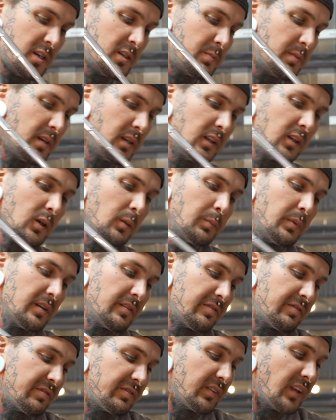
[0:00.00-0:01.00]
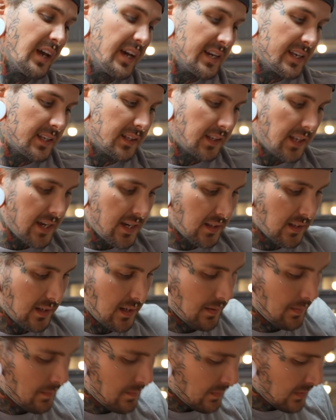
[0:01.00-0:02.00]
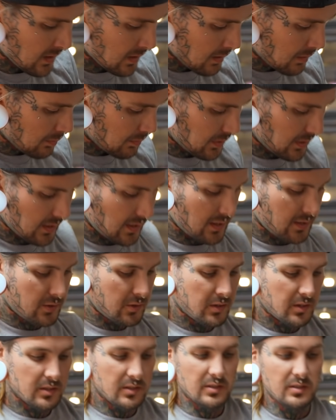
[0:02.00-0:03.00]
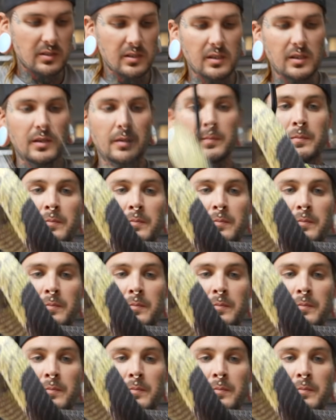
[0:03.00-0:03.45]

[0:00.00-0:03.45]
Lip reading: been a little bit flighty lately. But as you can see,